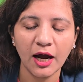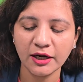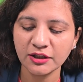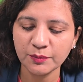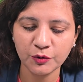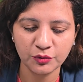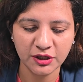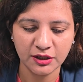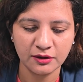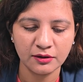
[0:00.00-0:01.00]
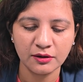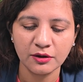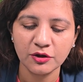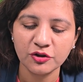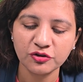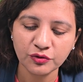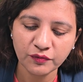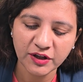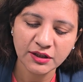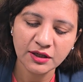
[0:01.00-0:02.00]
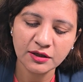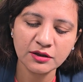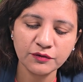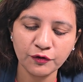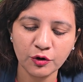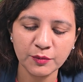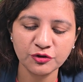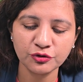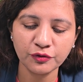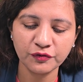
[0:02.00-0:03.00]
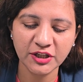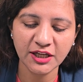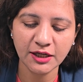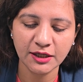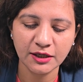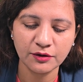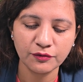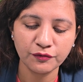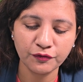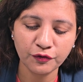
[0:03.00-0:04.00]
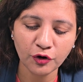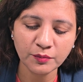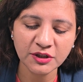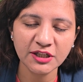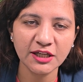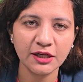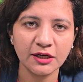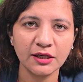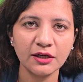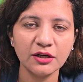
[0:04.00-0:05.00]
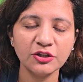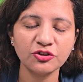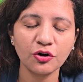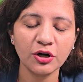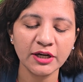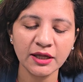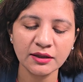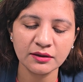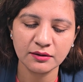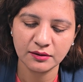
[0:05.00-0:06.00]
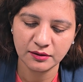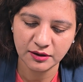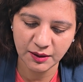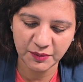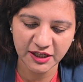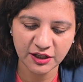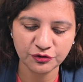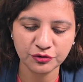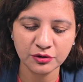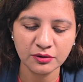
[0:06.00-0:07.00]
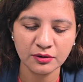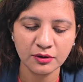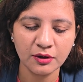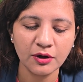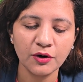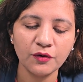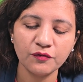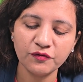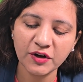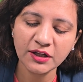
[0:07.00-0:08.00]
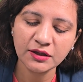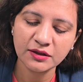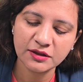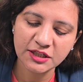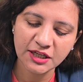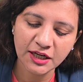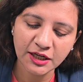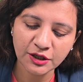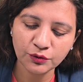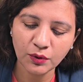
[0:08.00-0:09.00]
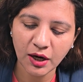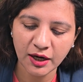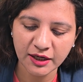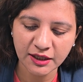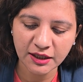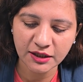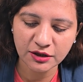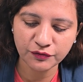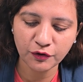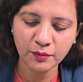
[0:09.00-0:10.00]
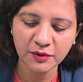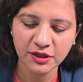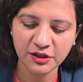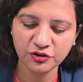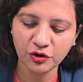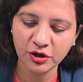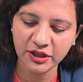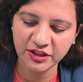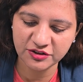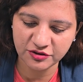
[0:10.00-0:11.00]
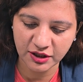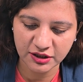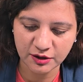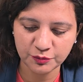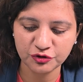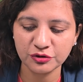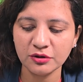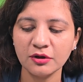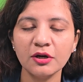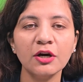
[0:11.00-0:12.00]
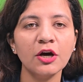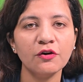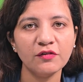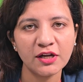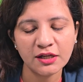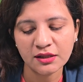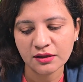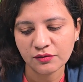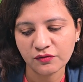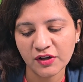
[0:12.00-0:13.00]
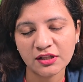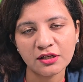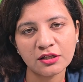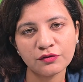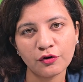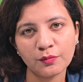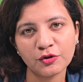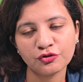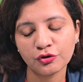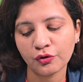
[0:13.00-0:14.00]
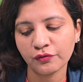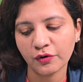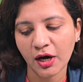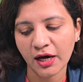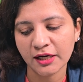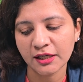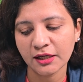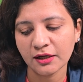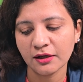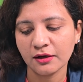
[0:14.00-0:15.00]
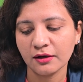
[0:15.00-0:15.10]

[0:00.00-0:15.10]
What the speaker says: and the protein. So when there is a formation of DNA from the DNA, it's called as replication. When DNA to RNA is formed, it's called as transcription. Whereas when there is formation of RNA